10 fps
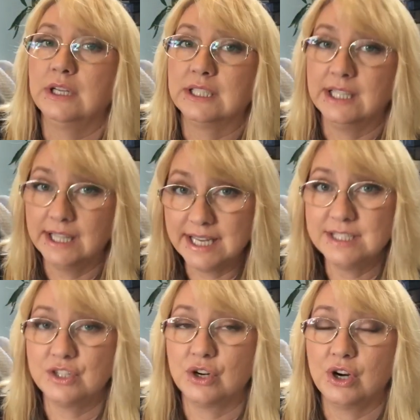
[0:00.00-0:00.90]

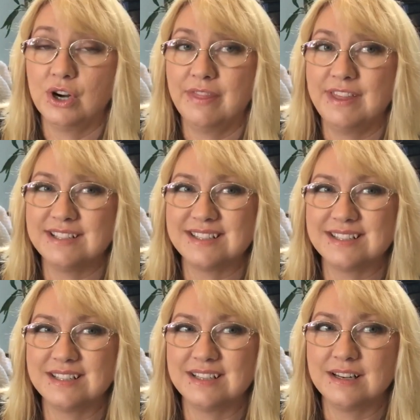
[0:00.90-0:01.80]
cleanser
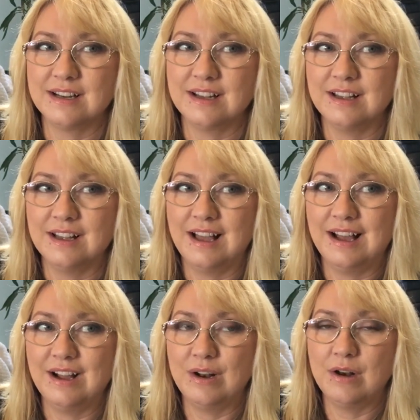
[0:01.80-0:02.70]
that's
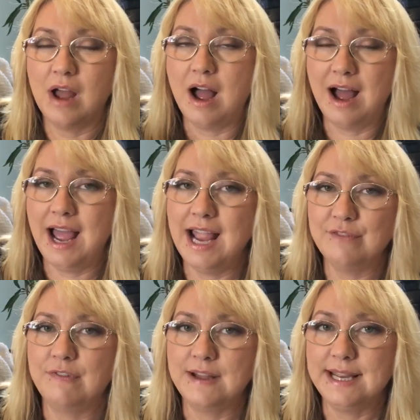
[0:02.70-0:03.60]
I
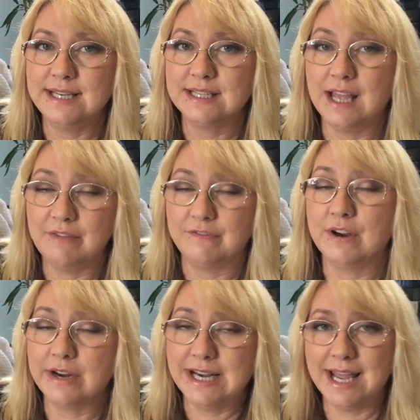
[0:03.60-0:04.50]
find
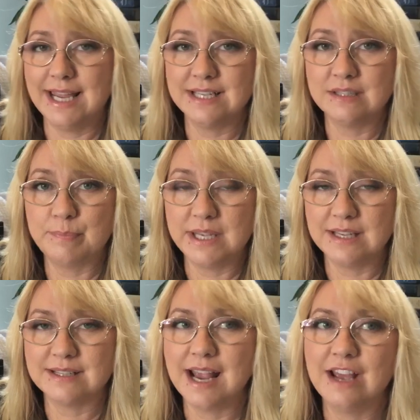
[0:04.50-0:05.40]
very nice
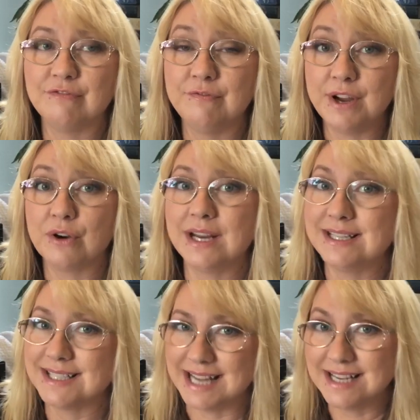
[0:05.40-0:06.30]
because I have very
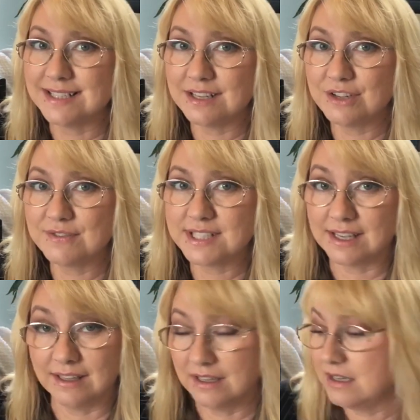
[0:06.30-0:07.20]
sensitive
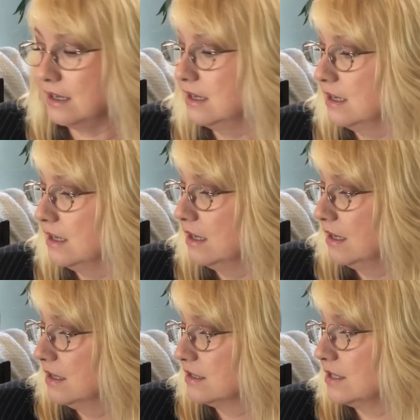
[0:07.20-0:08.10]
skin.
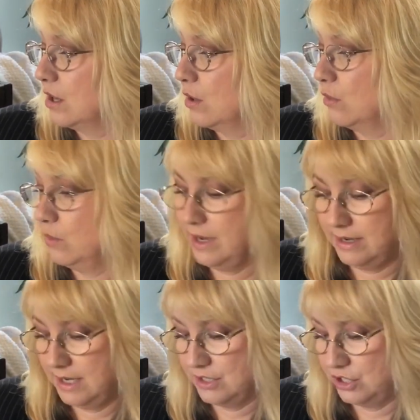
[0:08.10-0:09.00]
So it,
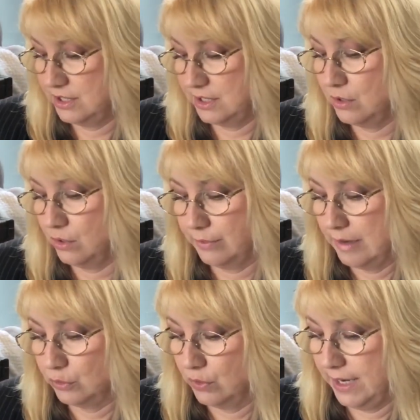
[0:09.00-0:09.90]
it's just an all
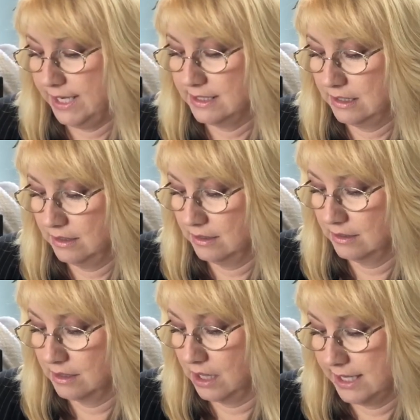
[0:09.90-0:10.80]
around great
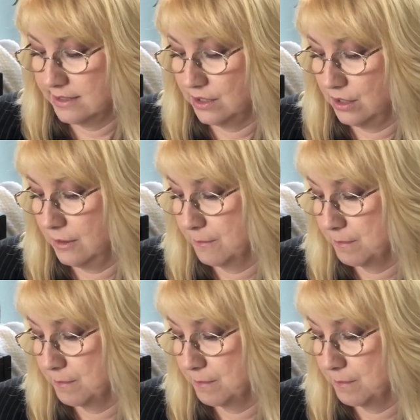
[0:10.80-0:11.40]
cleanser.